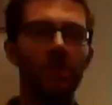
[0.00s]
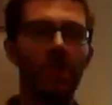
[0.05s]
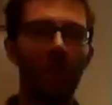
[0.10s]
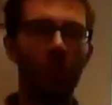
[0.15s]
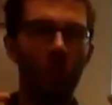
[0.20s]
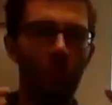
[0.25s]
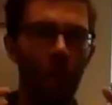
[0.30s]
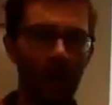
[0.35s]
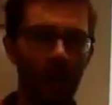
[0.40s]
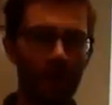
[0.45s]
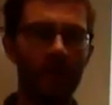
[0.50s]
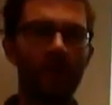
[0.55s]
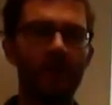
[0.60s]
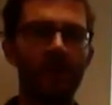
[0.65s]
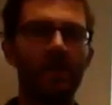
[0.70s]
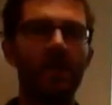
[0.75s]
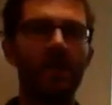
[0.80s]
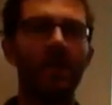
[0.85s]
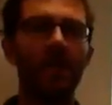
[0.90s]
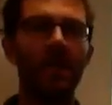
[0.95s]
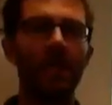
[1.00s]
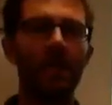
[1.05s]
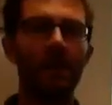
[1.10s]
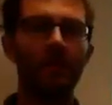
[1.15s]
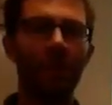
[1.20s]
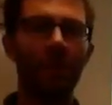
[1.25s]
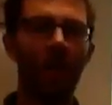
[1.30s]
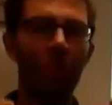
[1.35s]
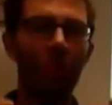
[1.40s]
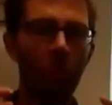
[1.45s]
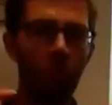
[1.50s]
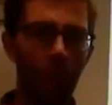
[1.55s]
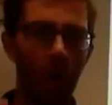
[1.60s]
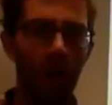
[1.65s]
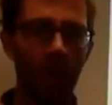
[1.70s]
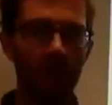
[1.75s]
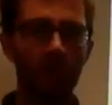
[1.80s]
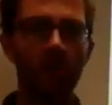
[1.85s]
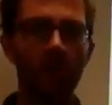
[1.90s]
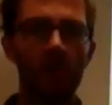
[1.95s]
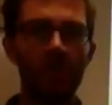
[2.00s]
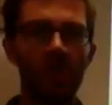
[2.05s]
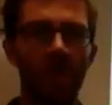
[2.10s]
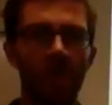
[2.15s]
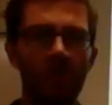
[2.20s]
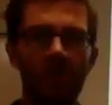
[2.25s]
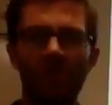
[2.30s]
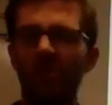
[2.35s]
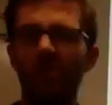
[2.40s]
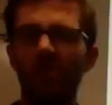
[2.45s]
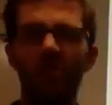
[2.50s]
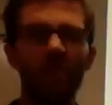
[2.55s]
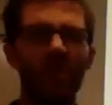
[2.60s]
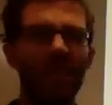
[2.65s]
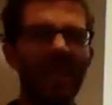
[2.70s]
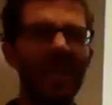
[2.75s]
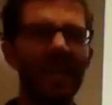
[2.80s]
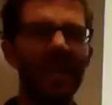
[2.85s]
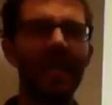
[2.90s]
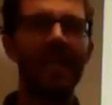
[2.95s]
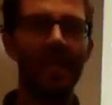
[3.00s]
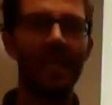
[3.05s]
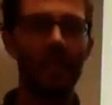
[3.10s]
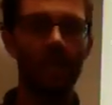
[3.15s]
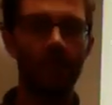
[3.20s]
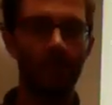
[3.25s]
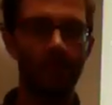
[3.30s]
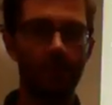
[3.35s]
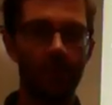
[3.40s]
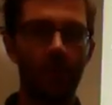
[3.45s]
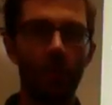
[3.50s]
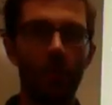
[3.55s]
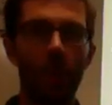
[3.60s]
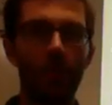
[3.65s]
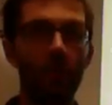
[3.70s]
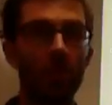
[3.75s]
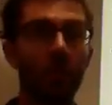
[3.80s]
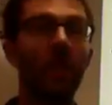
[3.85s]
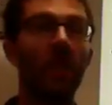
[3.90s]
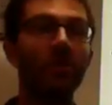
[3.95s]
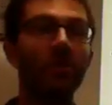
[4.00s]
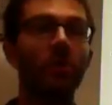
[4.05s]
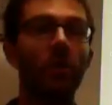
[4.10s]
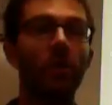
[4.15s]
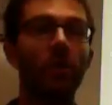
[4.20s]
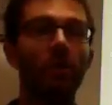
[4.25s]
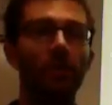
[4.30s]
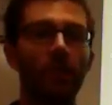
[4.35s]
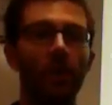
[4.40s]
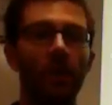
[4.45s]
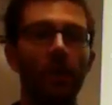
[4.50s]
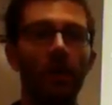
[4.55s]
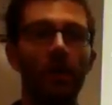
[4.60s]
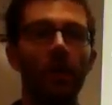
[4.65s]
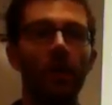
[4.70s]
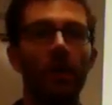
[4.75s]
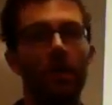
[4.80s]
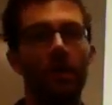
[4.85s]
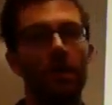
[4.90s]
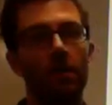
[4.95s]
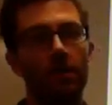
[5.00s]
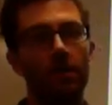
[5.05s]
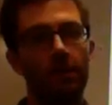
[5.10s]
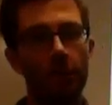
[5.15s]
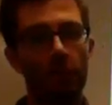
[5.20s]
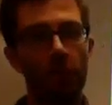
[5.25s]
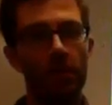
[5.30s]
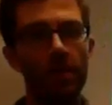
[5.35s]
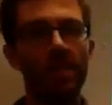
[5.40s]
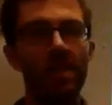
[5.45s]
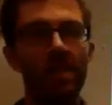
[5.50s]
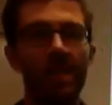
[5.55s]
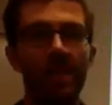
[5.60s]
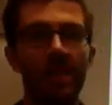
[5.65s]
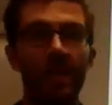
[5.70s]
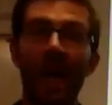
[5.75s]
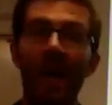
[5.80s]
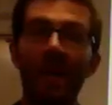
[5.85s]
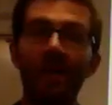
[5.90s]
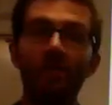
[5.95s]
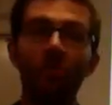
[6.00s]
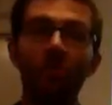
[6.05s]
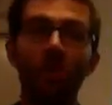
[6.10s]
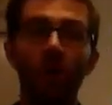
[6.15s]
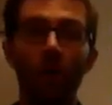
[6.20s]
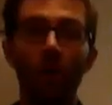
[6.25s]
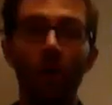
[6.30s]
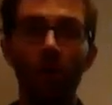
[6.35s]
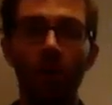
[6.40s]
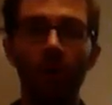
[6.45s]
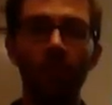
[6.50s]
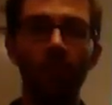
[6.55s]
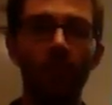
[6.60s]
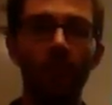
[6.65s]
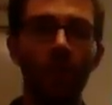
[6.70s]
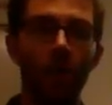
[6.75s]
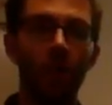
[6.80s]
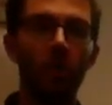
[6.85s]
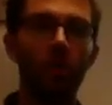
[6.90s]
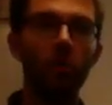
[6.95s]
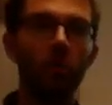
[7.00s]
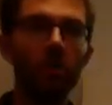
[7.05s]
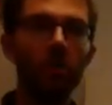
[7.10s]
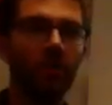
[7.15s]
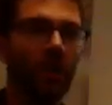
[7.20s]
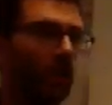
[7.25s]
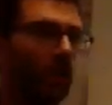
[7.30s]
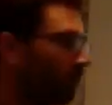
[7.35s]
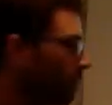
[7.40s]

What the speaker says: they want to sleep, and they want your attention. They're just id. They want pleasure. Freud said that as you get older, you develop